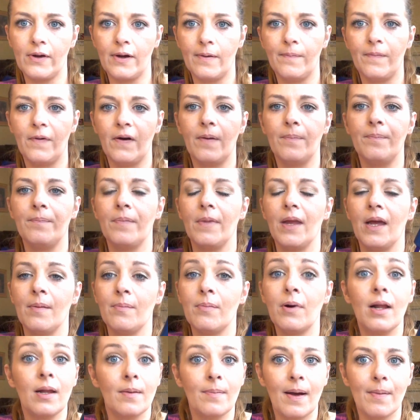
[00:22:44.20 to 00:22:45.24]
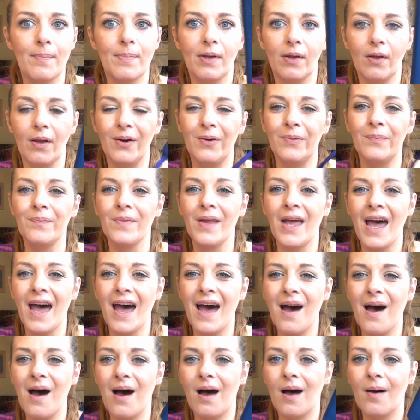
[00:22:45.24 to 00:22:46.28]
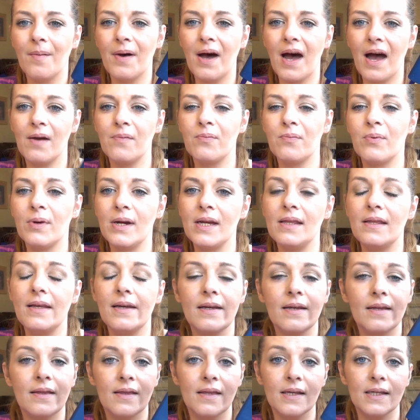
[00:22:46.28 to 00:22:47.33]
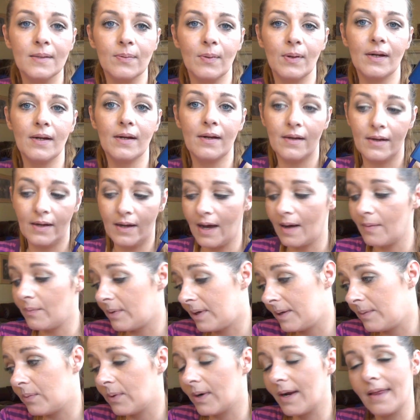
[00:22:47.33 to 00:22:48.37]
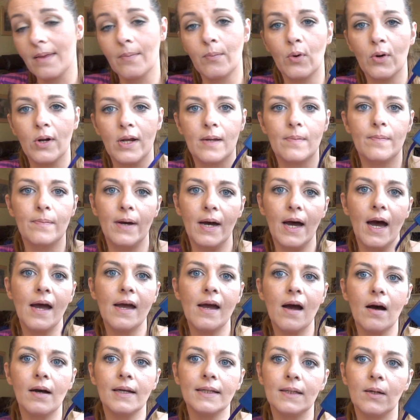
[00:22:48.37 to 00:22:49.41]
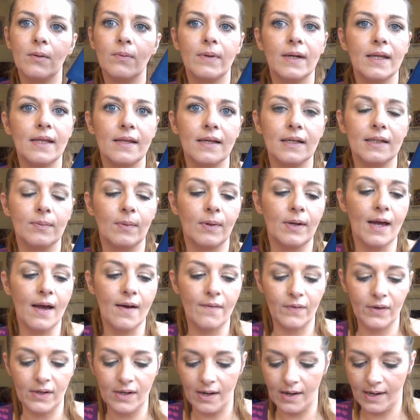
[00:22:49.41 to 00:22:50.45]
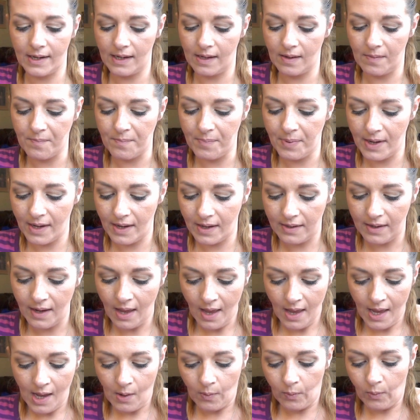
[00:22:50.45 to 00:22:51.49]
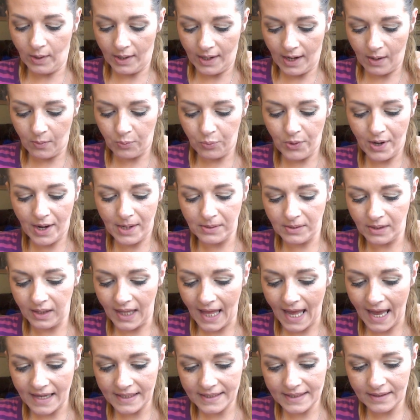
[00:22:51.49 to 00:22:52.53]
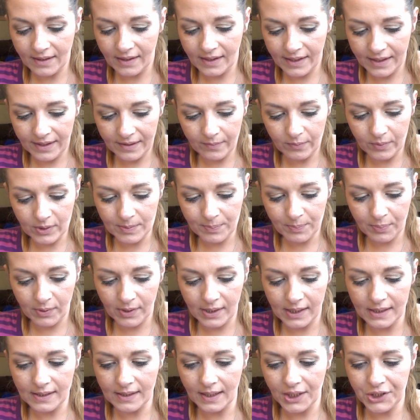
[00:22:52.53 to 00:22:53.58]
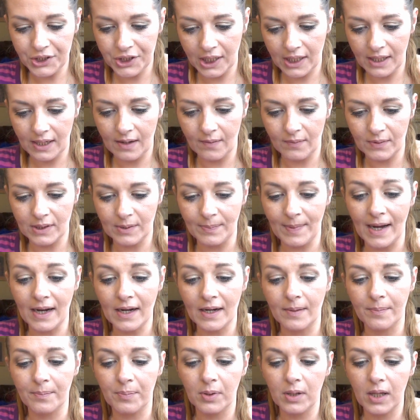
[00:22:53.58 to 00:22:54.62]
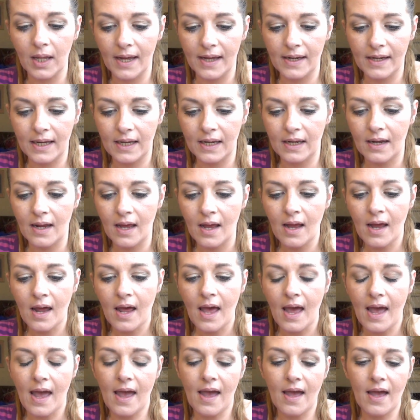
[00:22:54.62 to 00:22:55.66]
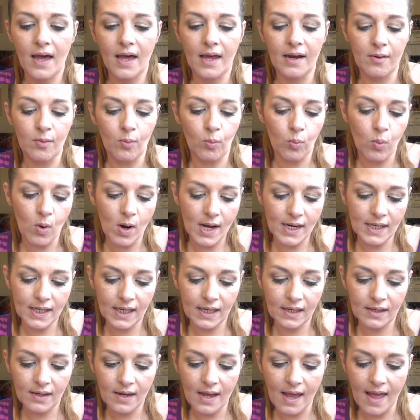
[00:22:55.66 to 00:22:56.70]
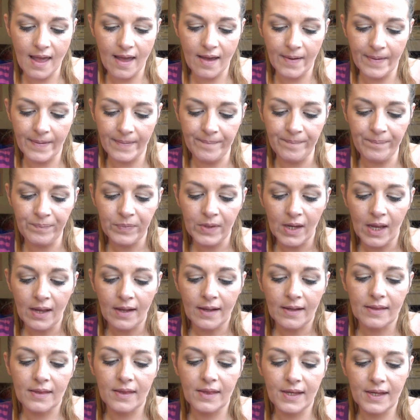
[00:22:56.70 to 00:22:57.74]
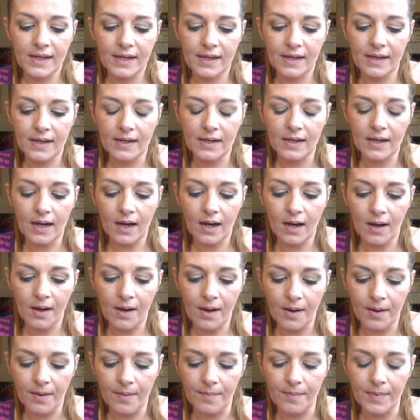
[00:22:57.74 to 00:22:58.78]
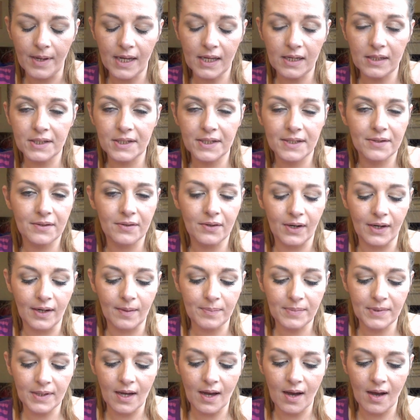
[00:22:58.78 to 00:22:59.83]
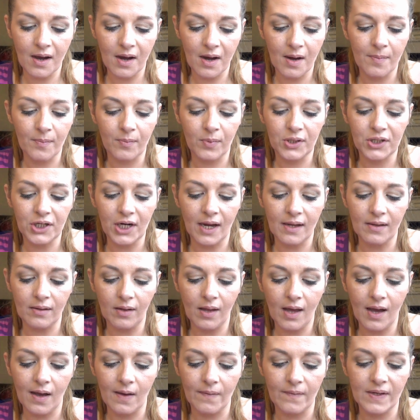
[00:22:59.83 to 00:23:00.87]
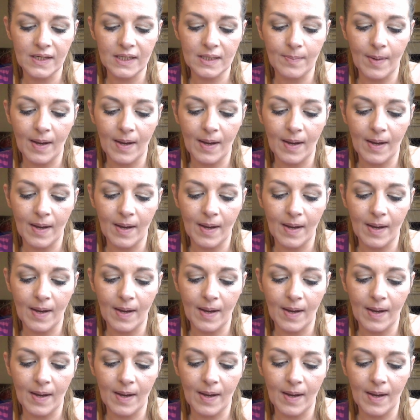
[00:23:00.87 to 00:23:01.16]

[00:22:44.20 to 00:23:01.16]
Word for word: come from? Probably my pillow. Um, I read the this one. I read one in the morning, but I also read this one every night in bed. What I read last night was pretty touching. It was about complaining and whining, and the um, inscript, um, which I love, is